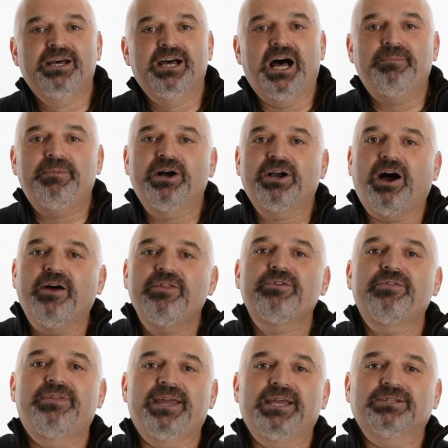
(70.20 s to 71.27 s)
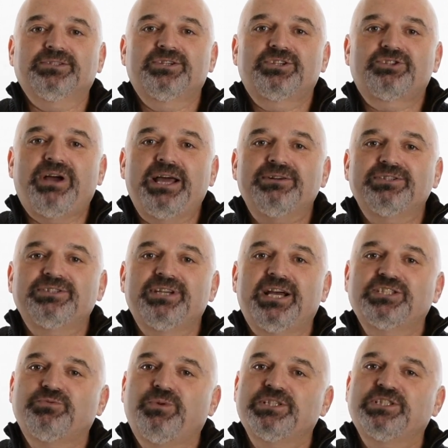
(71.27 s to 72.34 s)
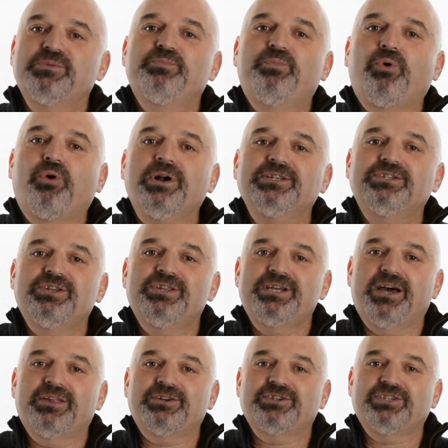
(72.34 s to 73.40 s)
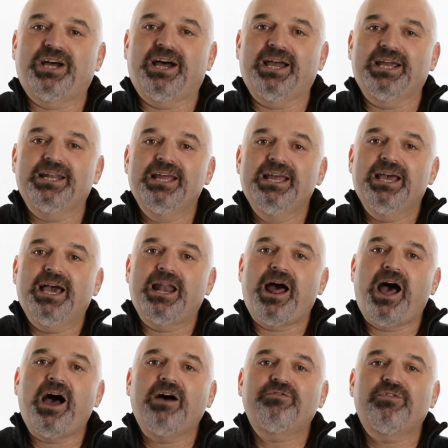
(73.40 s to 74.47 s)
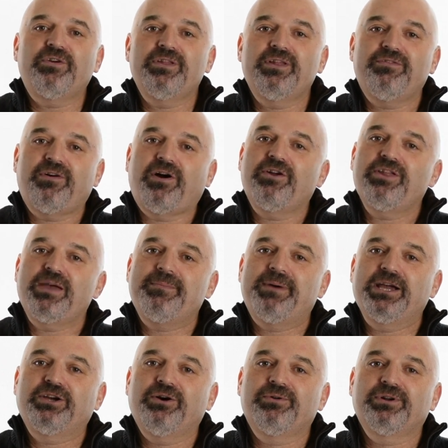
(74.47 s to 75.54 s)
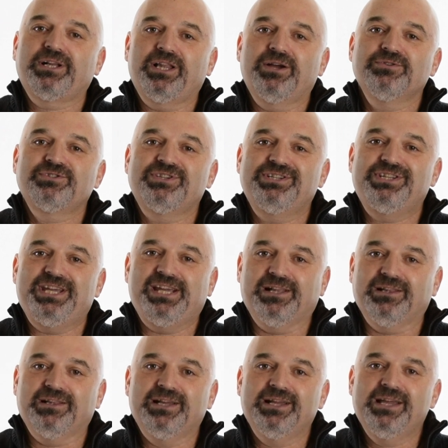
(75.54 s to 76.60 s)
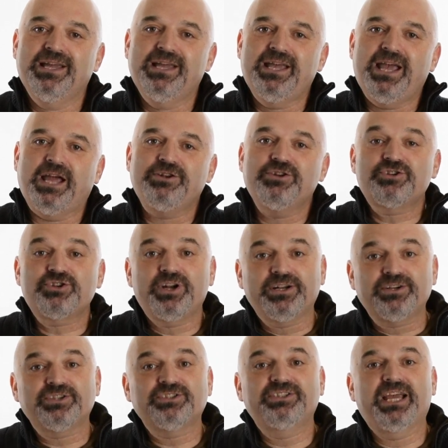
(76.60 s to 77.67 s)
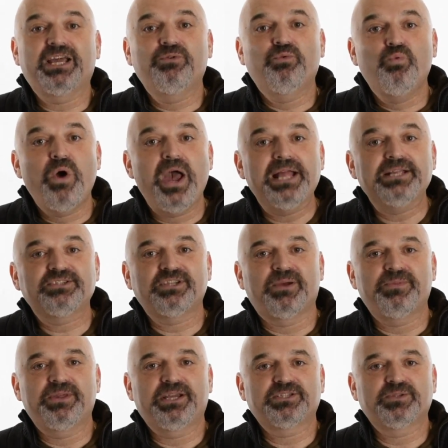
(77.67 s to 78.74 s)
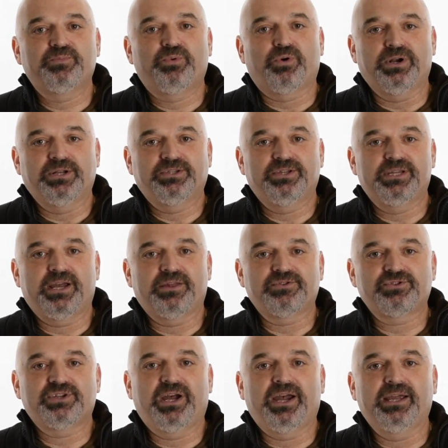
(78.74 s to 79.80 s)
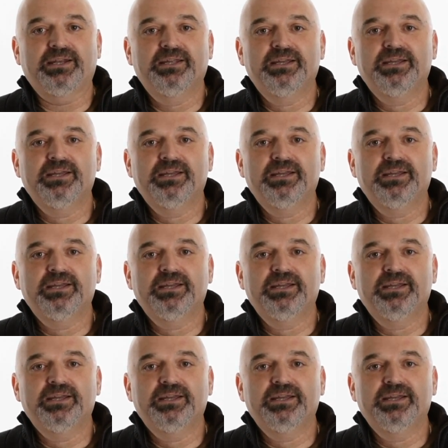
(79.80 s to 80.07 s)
Among other things, try to assess what's important to the other side and how far they might go to close the deal. And you should understand when something is important to the other side.